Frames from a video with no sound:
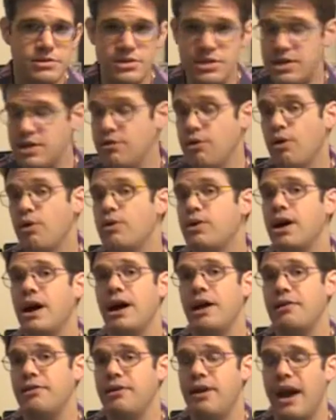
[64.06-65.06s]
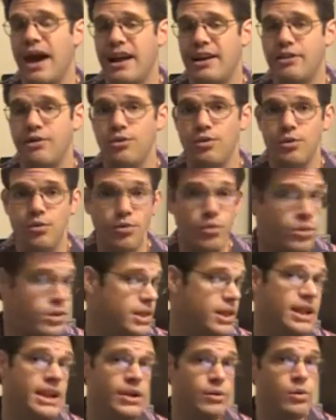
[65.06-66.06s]
zero contact with
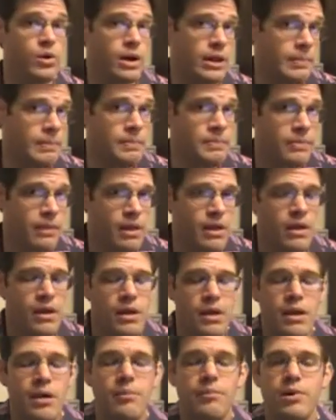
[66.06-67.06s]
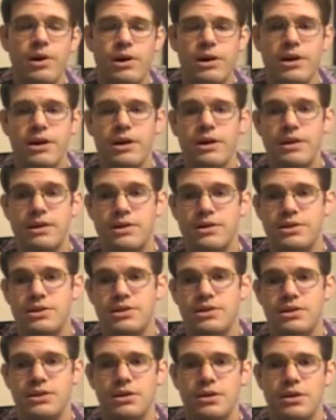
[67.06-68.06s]
anyone
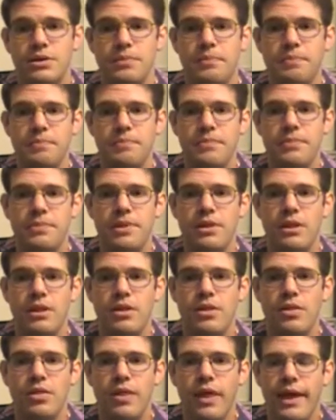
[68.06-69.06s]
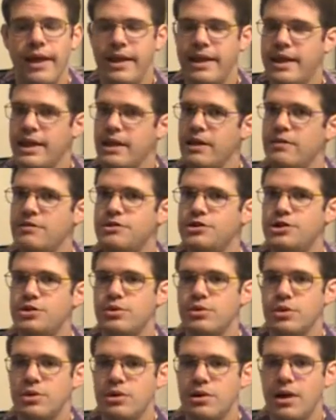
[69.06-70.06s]
because that gives
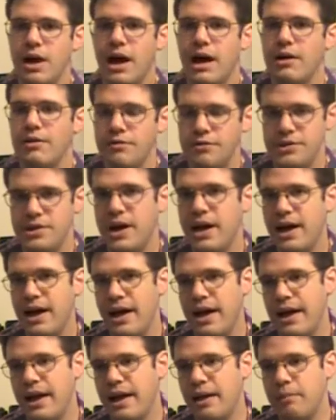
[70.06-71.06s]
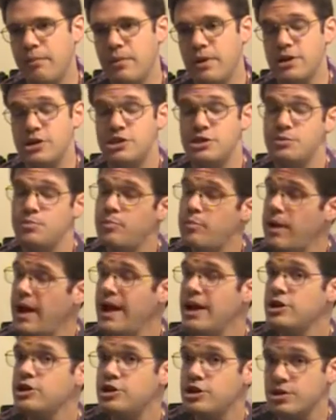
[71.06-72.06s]
you a lot of time,
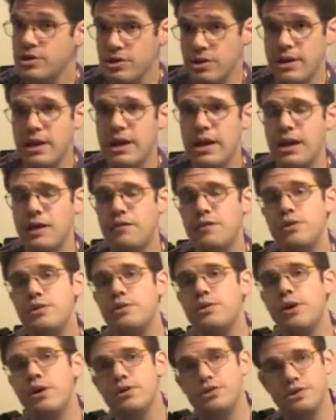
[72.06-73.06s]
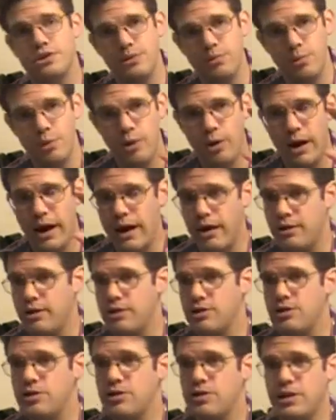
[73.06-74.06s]
especially if you go somewhere out
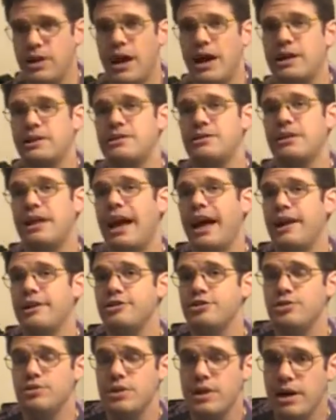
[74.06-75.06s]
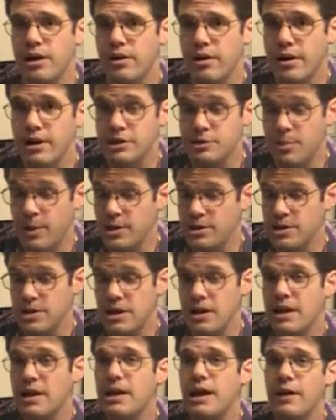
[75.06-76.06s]
into a nice natural area.
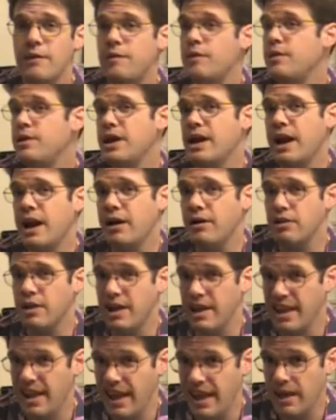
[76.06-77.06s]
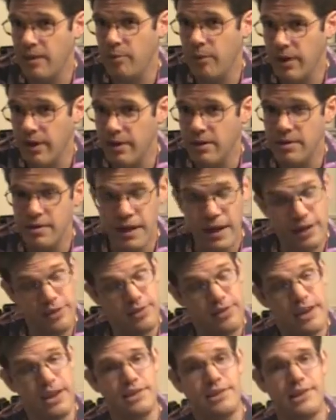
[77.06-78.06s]
Especially if you can get out like camping,
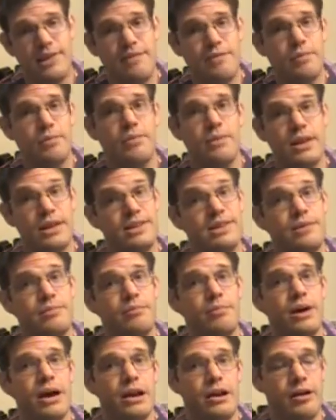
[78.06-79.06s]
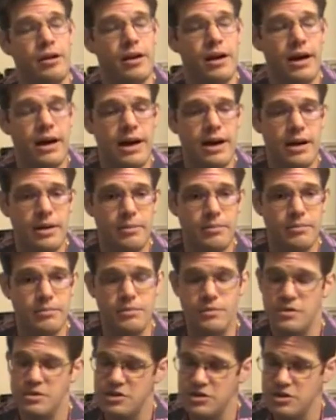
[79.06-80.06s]
that's that's even that's even better. Um,
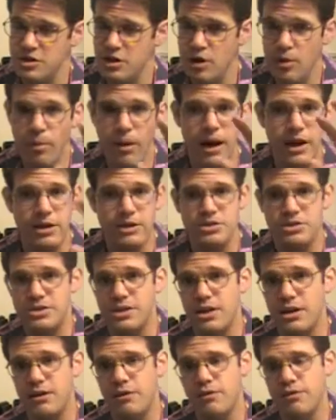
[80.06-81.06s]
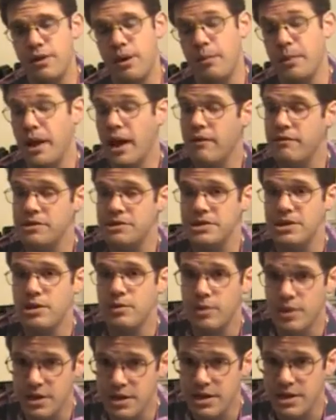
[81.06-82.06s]
just go by yourself. I mean, obviously you
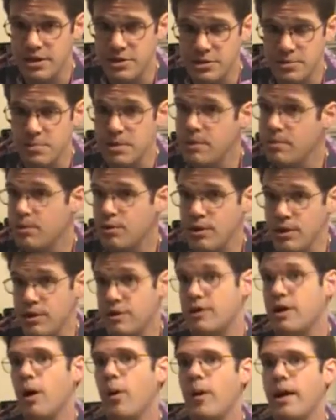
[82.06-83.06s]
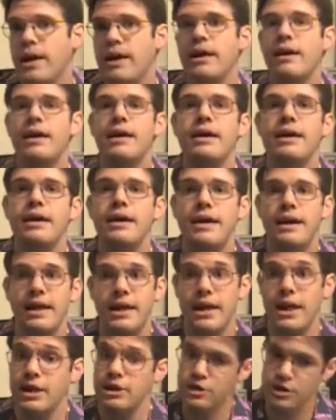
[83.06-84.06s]
want to tell some people where you're going, in
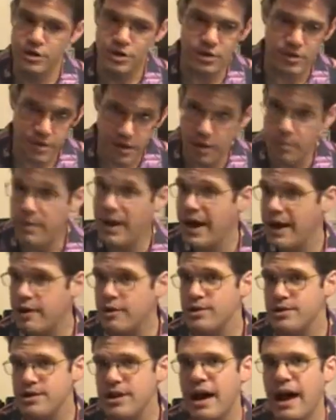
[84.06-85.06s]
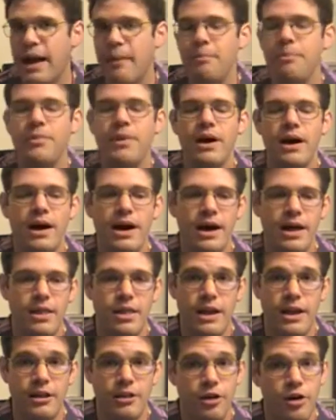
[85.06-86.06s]
case you don't come back on time. Uh,
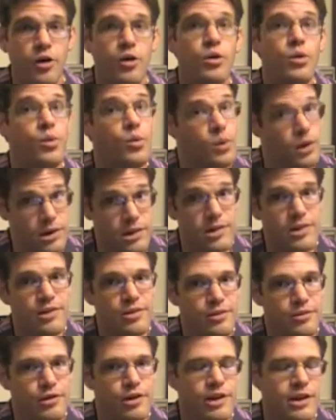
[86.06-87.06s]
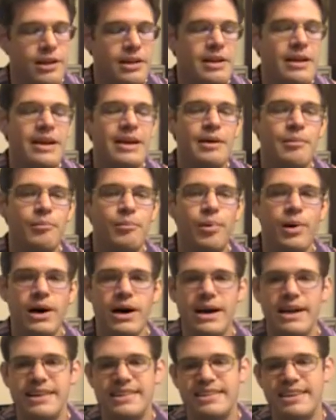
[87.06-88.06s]
they know where to look for you.
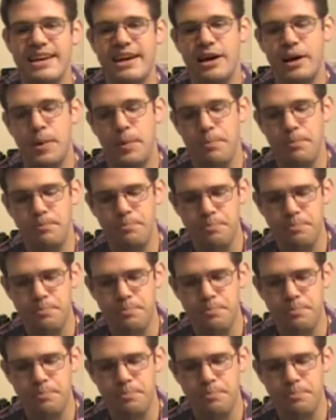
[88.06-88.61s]
But um,